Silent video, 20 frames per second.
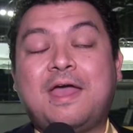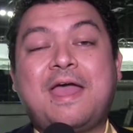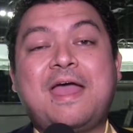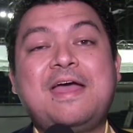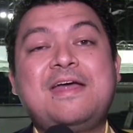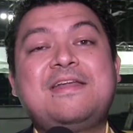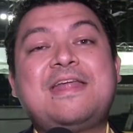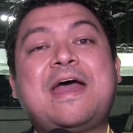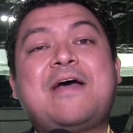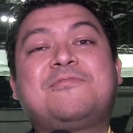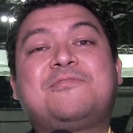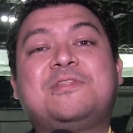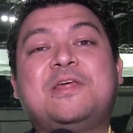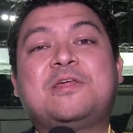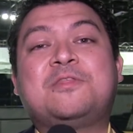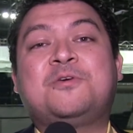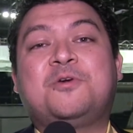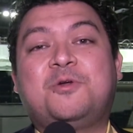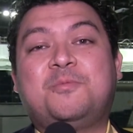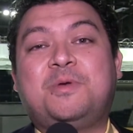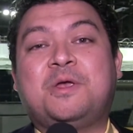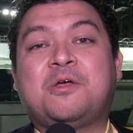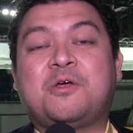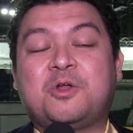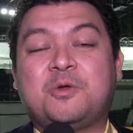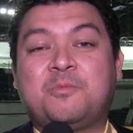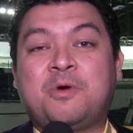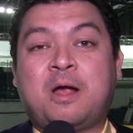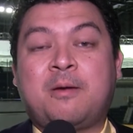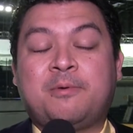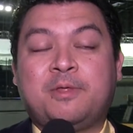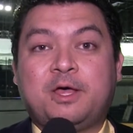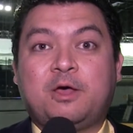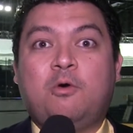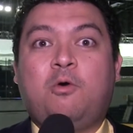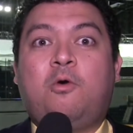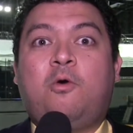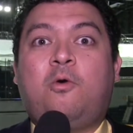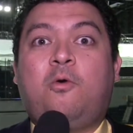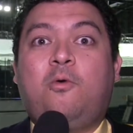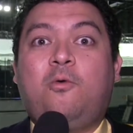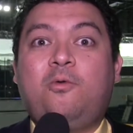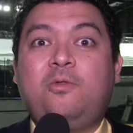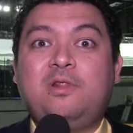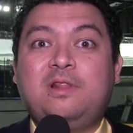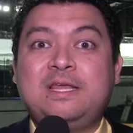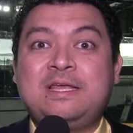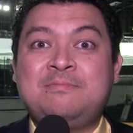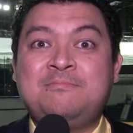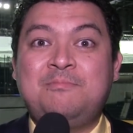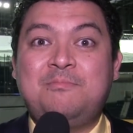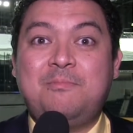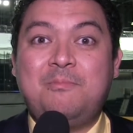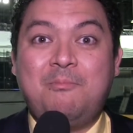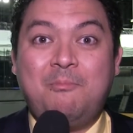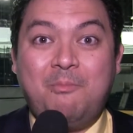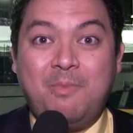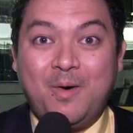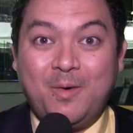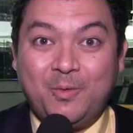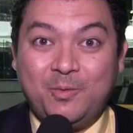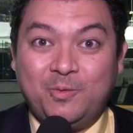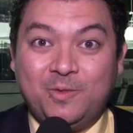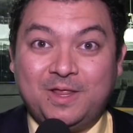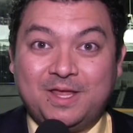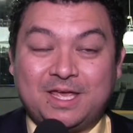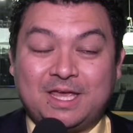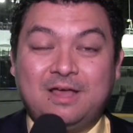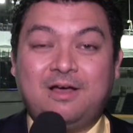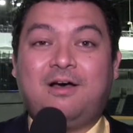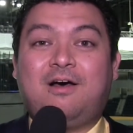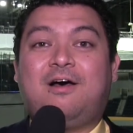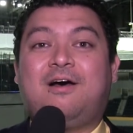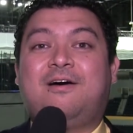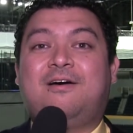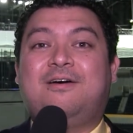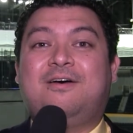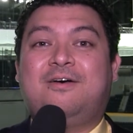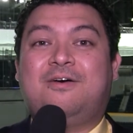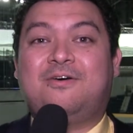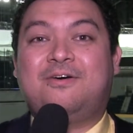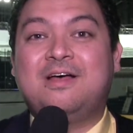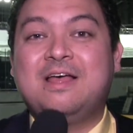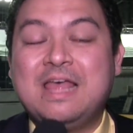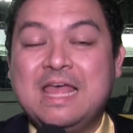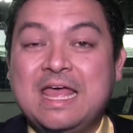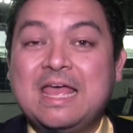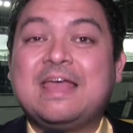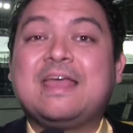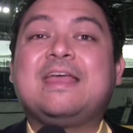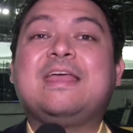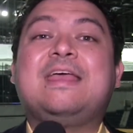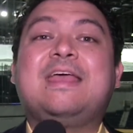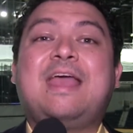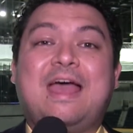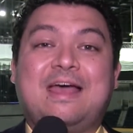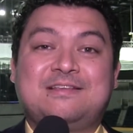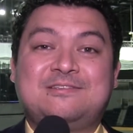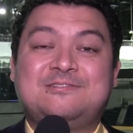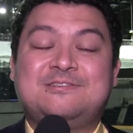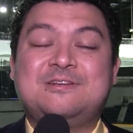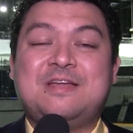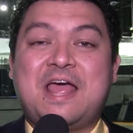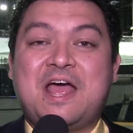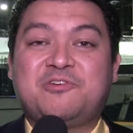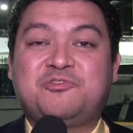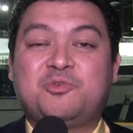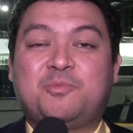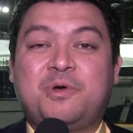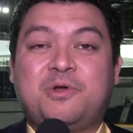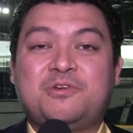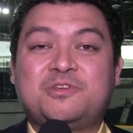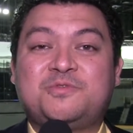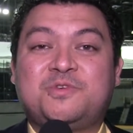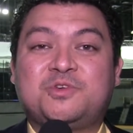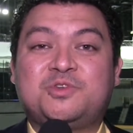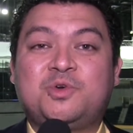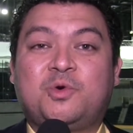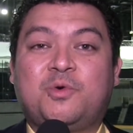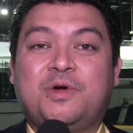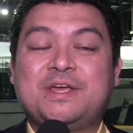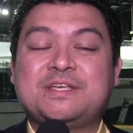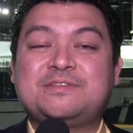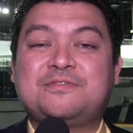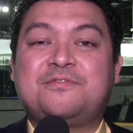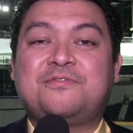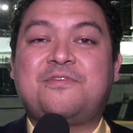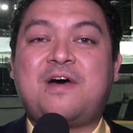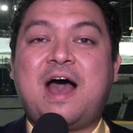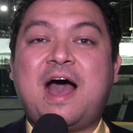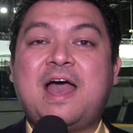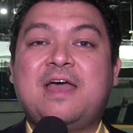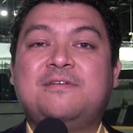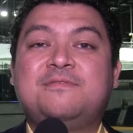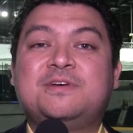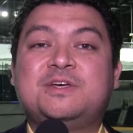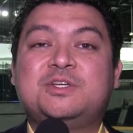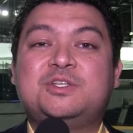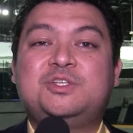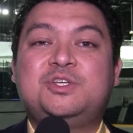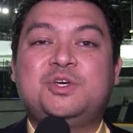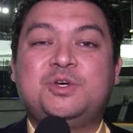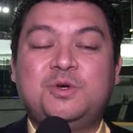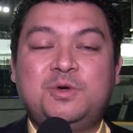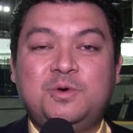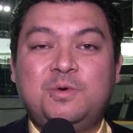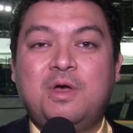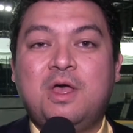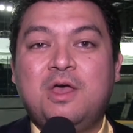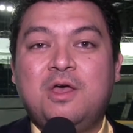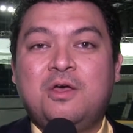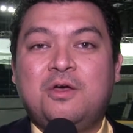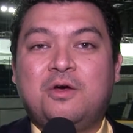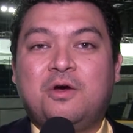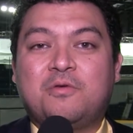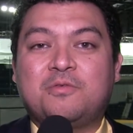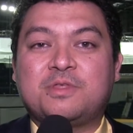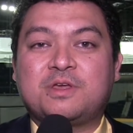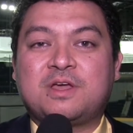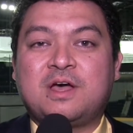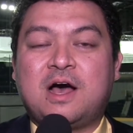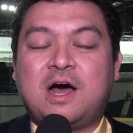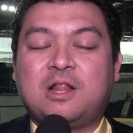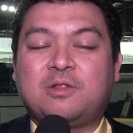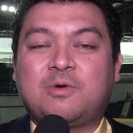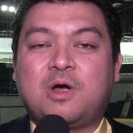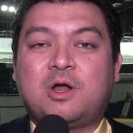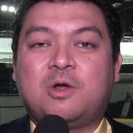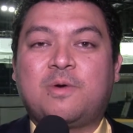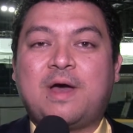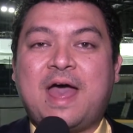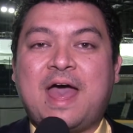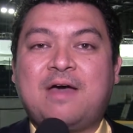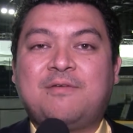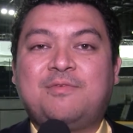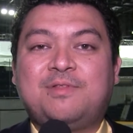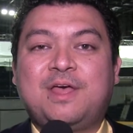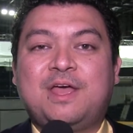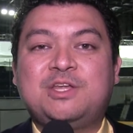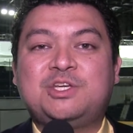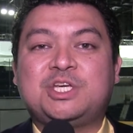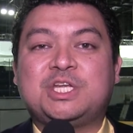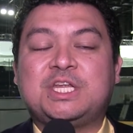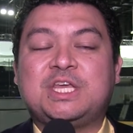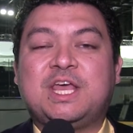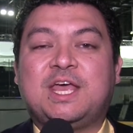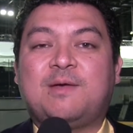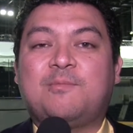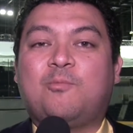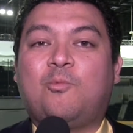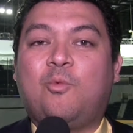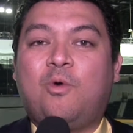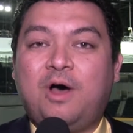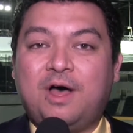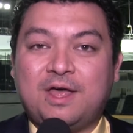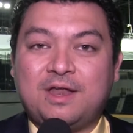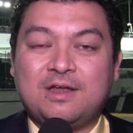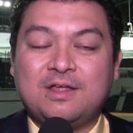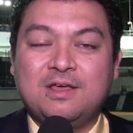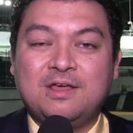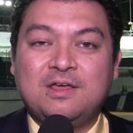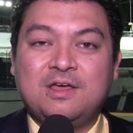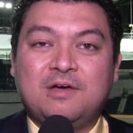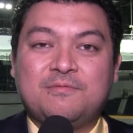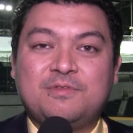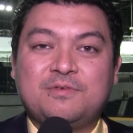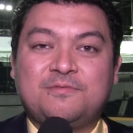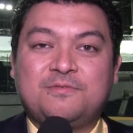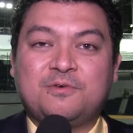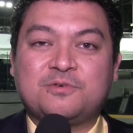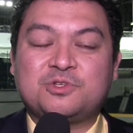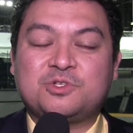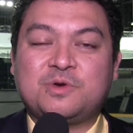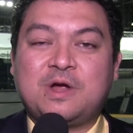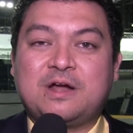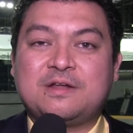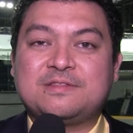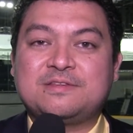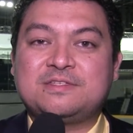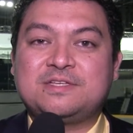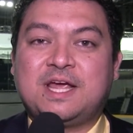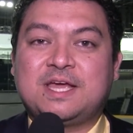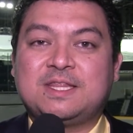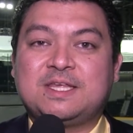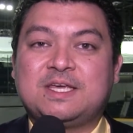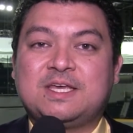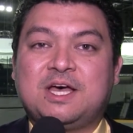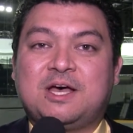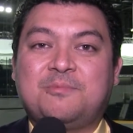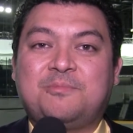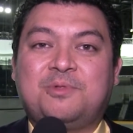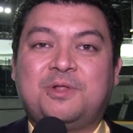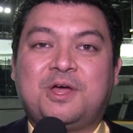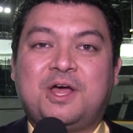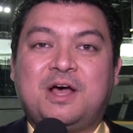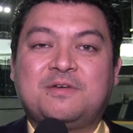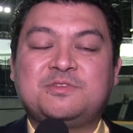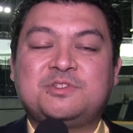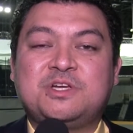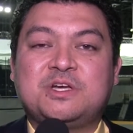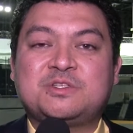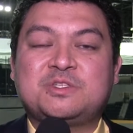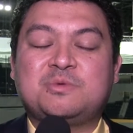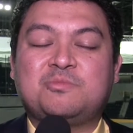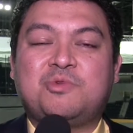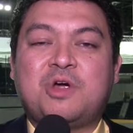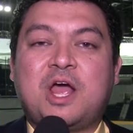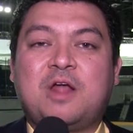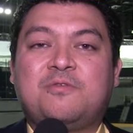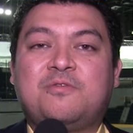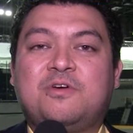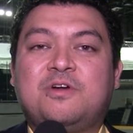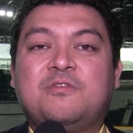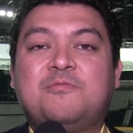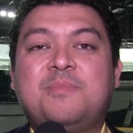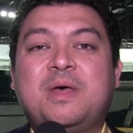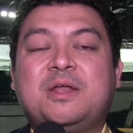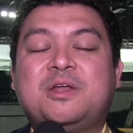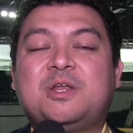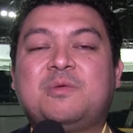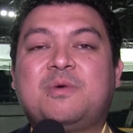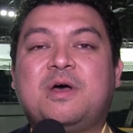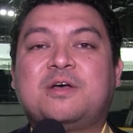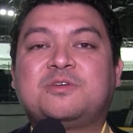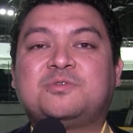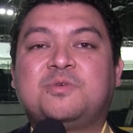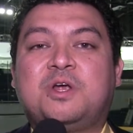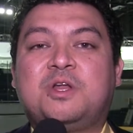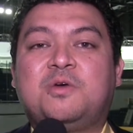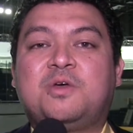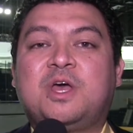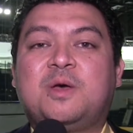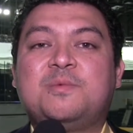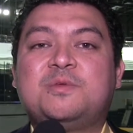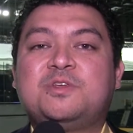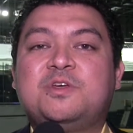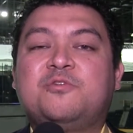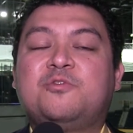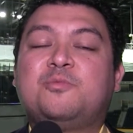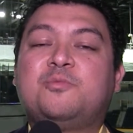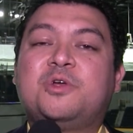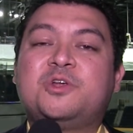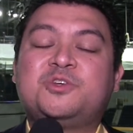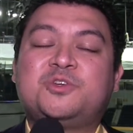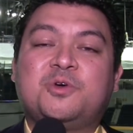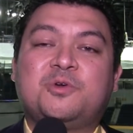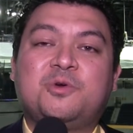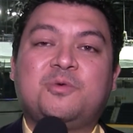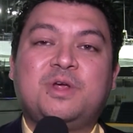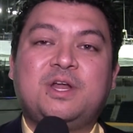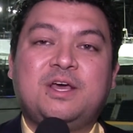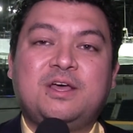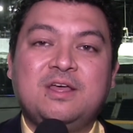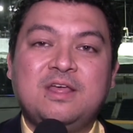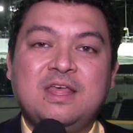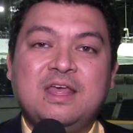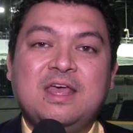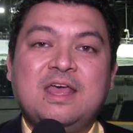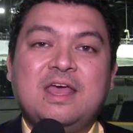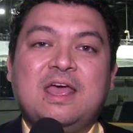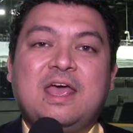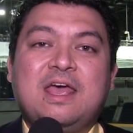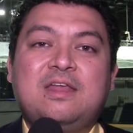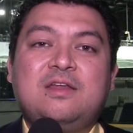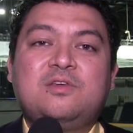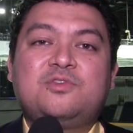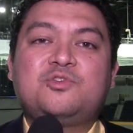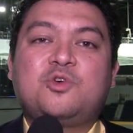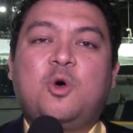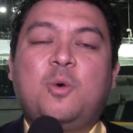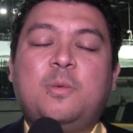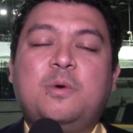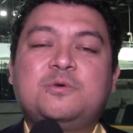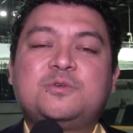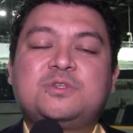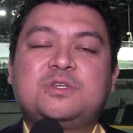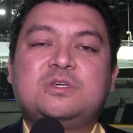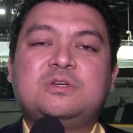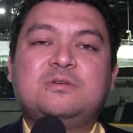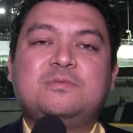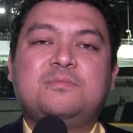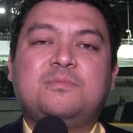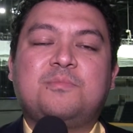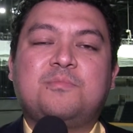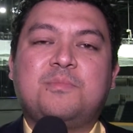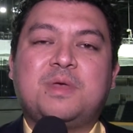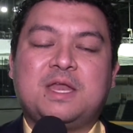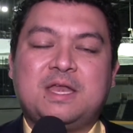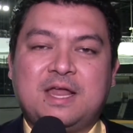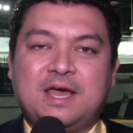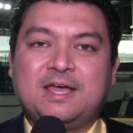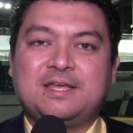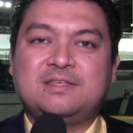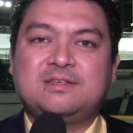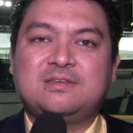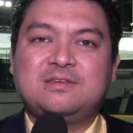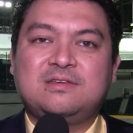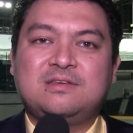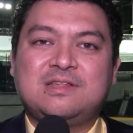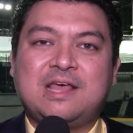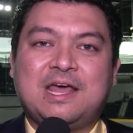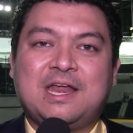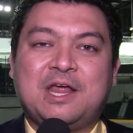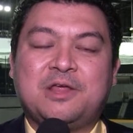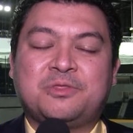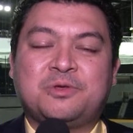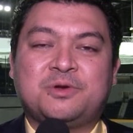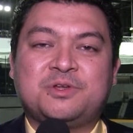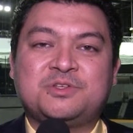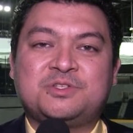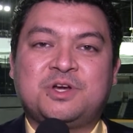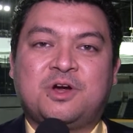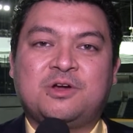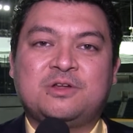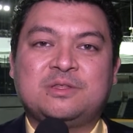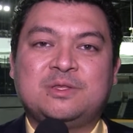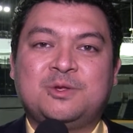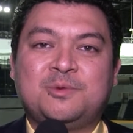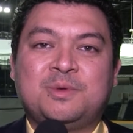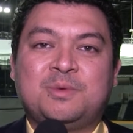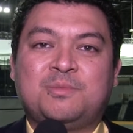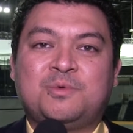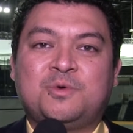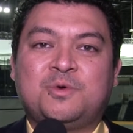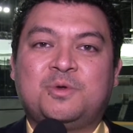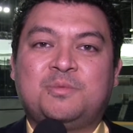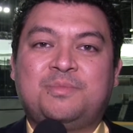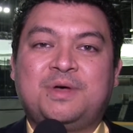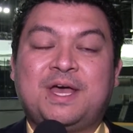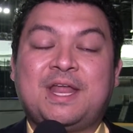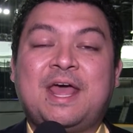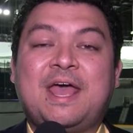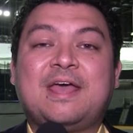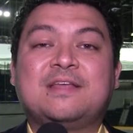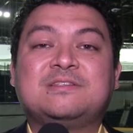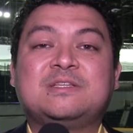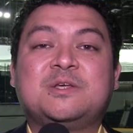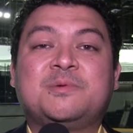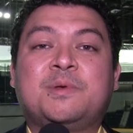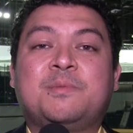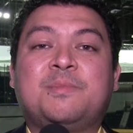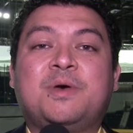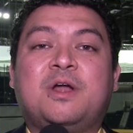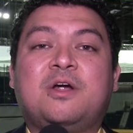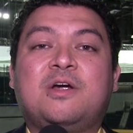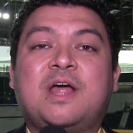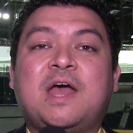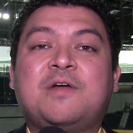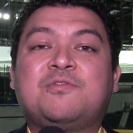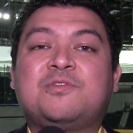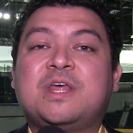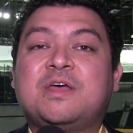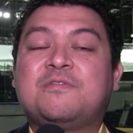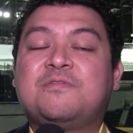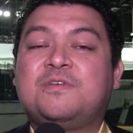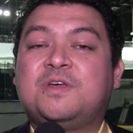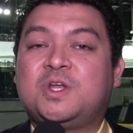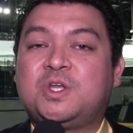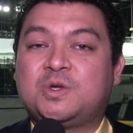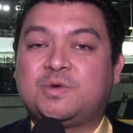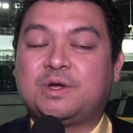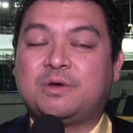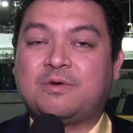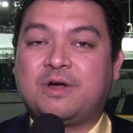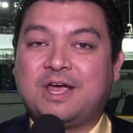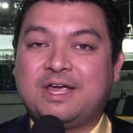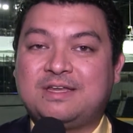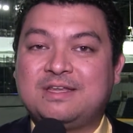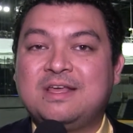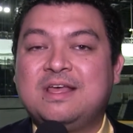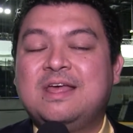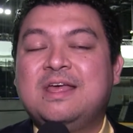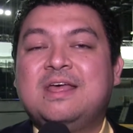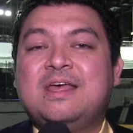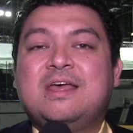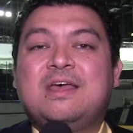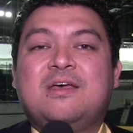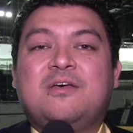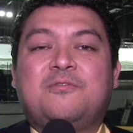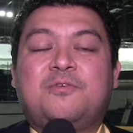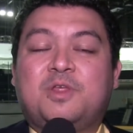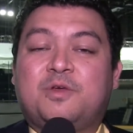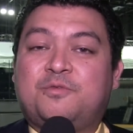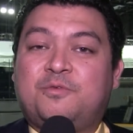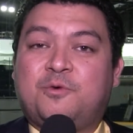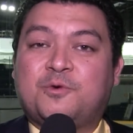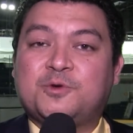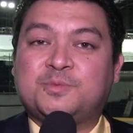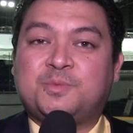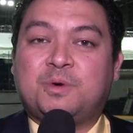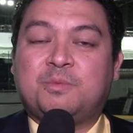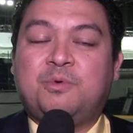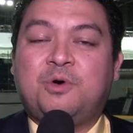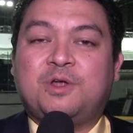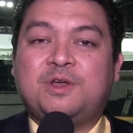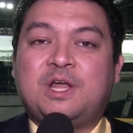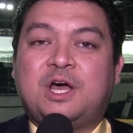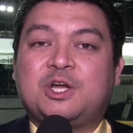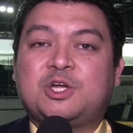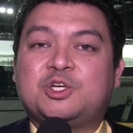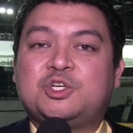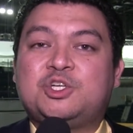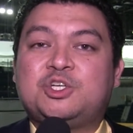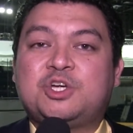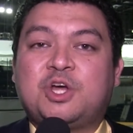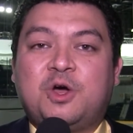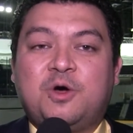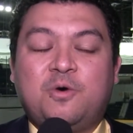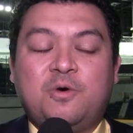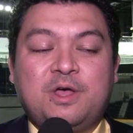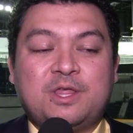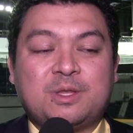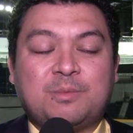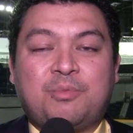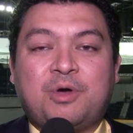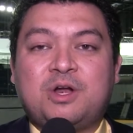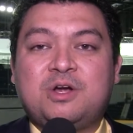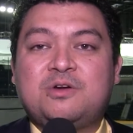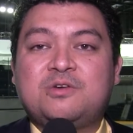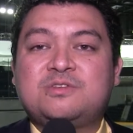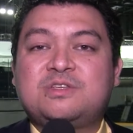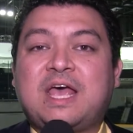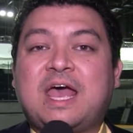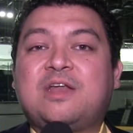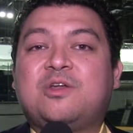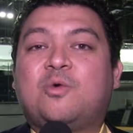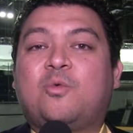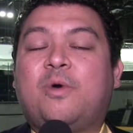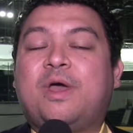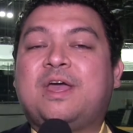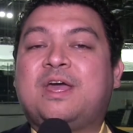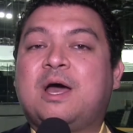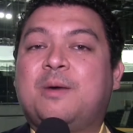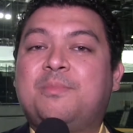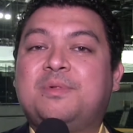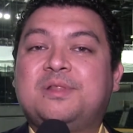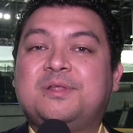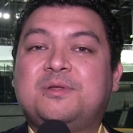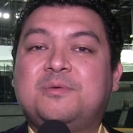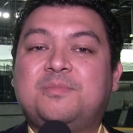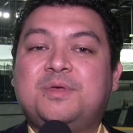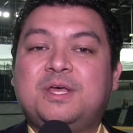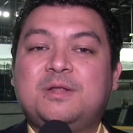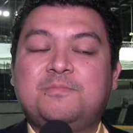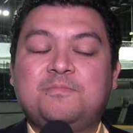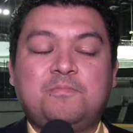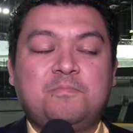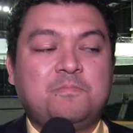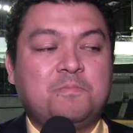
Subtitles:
And after that third period, you're probably like, holy moly! Yes, Nashville Predators victorious 5-2 over the Colorado Avalanche in Game 1 of the first round in the Stanley Cup playoffs. Justin Bradford of Penalty Box Radio coming to you from Bridgestone Arena, and it's almost midnight at 8:30 start. A little bit brutal, but hey, it's a little bit better after that victory, right? Filip Forsberg putting on a show, and the Predators had to wake up a little bit.